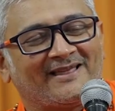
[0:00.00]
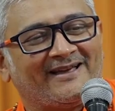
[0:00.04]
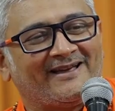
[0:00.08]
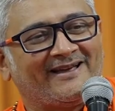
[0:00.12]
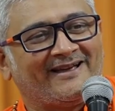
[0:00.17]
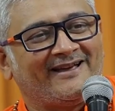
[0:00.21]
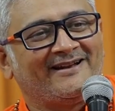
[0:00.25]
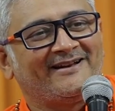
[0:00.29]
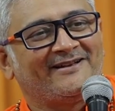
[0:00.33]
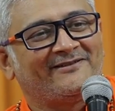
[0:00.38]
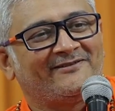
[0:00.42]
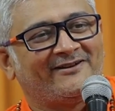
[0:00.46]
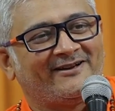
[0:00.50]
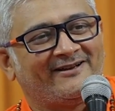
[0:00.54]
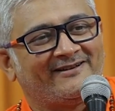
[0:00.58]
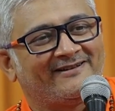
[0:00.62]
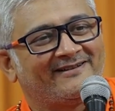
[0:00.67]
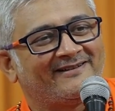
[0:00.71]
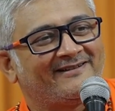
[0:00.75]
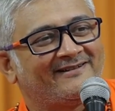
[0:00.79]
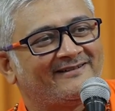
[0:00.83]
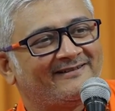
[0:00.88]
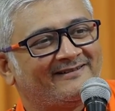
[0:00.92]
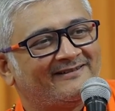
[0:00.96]
Anyway,
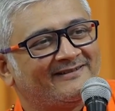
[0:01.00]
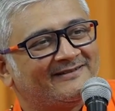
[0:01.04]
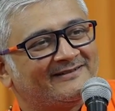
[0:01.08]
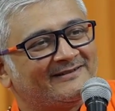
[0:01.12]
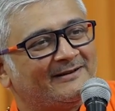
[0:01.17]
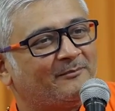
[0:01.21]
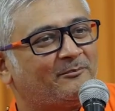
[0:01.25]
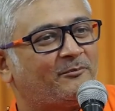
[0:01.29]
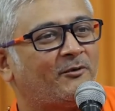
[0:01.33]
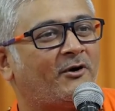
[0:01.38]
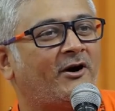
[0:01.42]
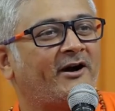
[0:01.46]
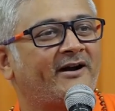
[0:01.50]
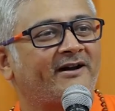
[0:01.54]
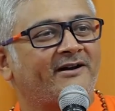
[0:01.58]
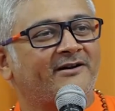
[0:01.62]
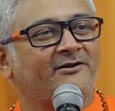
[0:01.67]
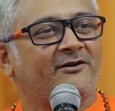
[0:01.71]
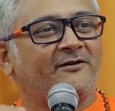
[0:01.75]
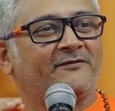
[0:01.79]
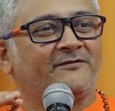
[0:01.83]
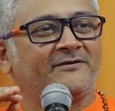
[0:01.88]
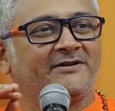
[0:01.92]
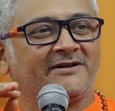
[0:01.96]
the point
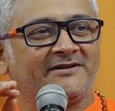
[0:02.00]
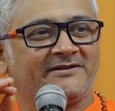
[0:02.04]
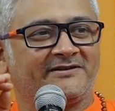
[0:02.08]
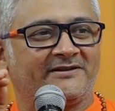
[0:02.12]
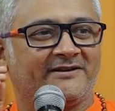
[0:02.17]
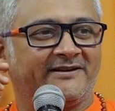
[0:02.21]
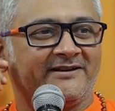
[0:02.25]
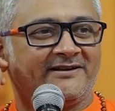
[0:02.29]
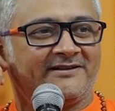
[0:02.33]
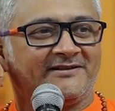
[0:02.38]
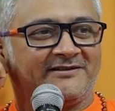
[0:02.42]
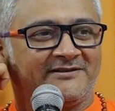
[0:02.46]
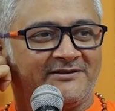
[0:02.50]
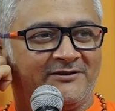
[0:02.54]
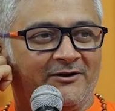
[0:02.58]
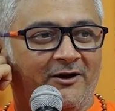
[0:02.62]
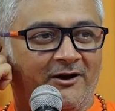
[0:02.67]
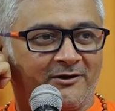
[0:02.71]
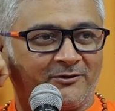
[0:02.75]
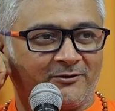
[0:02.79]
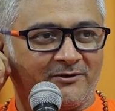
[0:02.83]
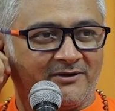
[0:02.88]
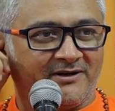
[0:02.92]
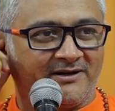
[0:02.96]
of this is
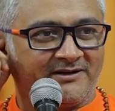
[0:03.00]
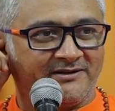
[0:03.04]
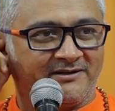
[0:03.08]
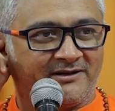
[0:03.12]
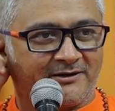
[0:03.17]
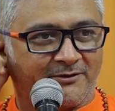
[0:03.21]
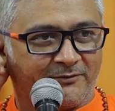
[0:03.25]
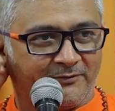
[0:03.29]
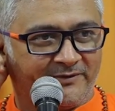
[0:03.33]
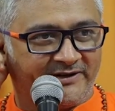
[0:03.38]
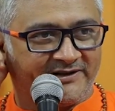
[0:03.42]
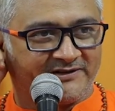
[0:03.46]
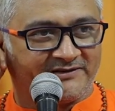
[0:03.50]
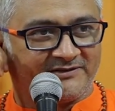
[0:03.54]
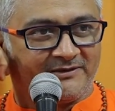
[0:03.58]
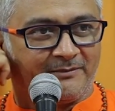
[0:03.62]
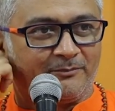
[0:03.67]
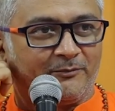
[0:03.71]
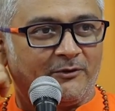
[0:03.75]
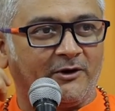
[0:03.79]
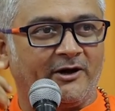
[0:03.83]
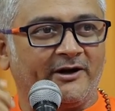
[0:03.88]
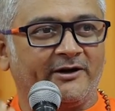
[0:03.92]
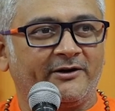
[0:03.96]
not only the quiz, the
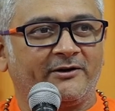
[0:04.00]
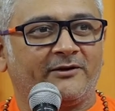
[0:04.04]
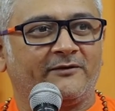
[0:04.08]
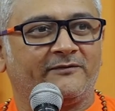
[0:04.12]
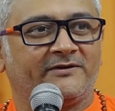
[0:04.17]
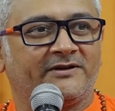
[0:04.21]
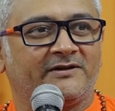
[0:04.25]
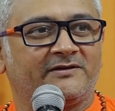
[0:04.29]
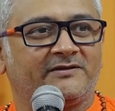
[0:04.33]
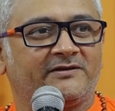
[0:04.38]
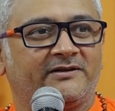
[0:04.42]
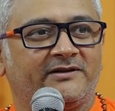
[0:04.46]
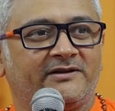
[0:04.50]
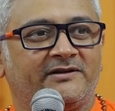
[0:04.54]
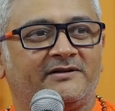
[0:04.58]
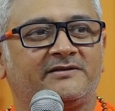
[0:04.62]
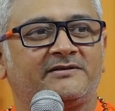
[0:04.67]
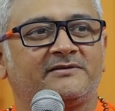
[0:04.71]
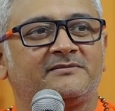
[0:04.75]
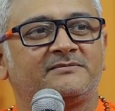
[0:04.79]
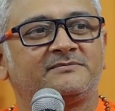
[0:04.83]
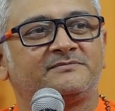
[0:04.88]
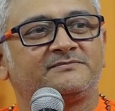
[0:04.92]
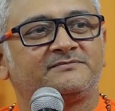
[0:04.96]
point of this
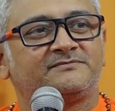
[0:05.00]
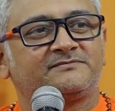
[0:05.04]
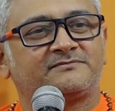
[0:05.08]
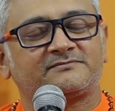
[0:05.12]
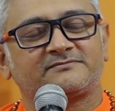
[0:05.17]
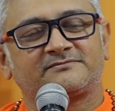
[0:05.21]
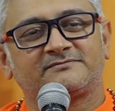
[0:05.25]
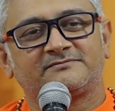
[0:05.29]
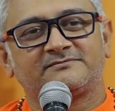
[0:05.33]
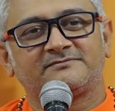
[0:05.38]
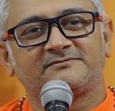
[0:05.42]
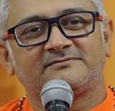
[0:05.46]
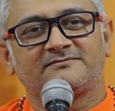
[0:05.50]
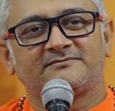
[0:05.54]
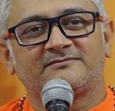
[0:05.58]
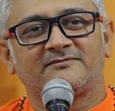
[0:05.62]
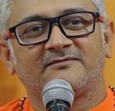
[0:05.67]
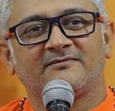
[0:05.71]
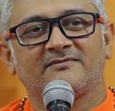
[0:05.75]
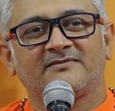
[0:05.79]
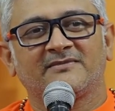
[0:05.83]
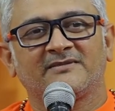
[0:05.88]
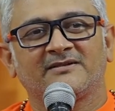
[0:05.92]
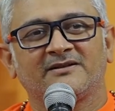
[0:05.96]
is
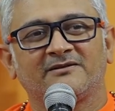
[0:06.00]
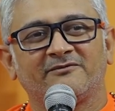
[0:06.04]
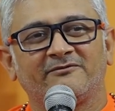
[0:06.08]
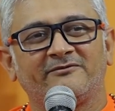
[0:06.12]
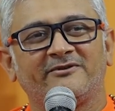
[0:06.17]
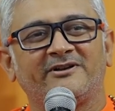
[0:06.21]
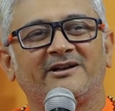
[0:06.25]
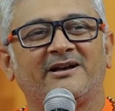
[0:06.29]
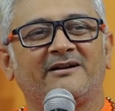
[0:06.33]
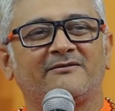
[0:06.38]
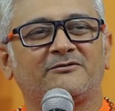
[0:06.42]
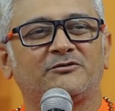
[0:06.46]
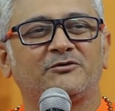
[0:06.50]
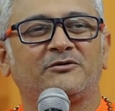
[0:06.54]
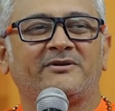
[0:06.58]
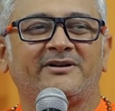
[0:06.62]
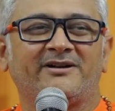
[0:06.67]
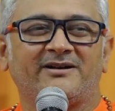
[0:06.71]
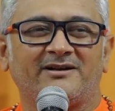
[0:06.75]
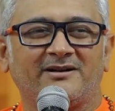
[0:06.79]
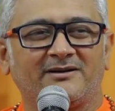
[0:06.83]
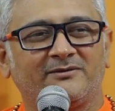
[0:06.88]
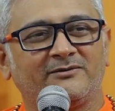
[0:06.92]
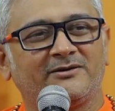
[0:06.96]
we have to
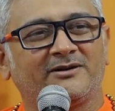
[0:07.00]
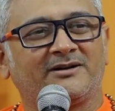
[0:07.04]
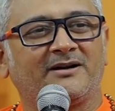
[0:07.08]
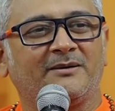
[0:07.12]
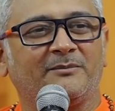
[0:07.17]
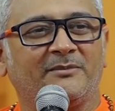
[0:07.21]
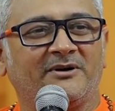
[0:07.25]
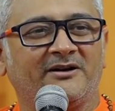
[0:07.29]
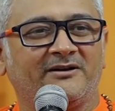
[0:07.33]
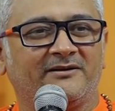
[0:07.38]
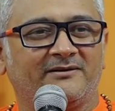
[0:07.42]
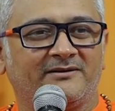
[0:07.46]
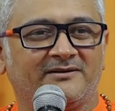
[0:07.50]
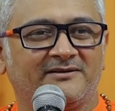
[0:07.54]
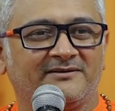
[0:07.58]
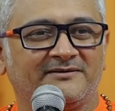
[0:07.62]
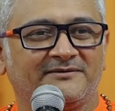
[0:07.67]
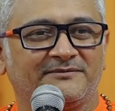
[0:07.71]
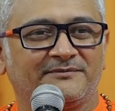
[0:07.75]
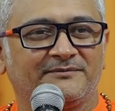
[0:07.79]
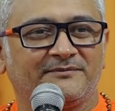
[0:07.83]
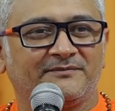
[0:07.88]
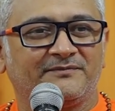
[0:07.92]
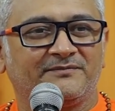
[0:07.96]
read our Ramayana.
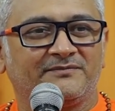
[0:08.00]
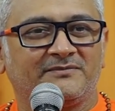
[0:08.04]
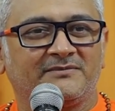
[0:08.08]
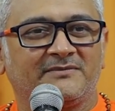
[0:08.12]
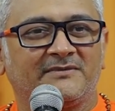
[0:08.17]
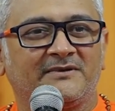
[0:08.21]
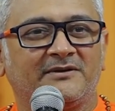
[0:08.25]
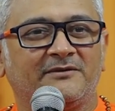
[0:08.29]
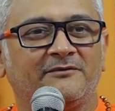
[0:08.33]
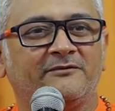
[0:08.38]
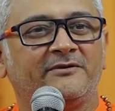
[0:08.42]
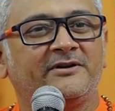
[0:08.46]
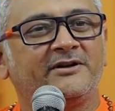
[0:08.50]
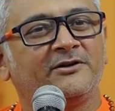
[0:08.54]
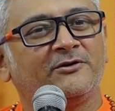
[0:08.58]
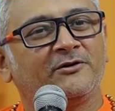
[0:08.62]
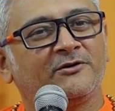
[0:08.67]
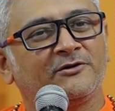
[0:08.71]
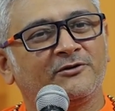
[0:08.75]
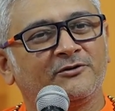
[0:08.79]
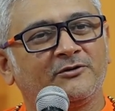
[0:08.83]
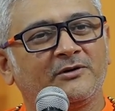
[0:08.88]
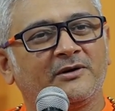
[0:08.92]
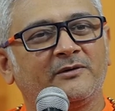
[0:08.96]
We
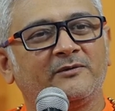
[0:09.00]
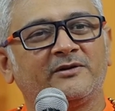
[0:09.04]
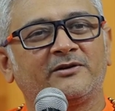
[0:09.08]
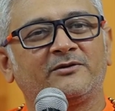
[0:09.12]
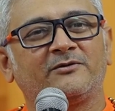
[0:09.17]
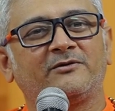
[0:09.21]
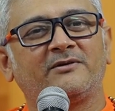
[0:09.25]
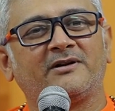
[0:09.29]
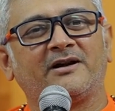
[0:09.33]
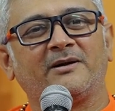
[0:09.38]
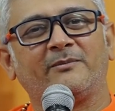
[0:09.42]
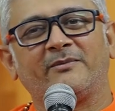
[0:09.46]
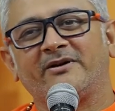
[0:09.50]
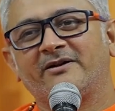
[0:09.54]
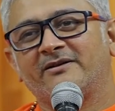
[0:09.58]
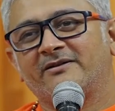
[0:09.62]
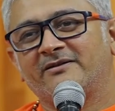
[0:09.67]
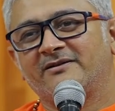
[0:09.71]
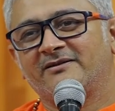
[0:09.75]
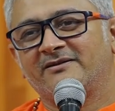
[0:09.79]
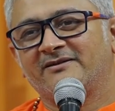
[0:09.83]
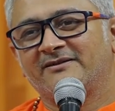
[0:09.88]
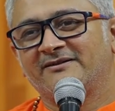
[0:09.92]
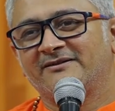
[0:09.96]
don't know our own
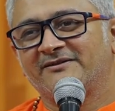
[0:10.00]
Ramayana.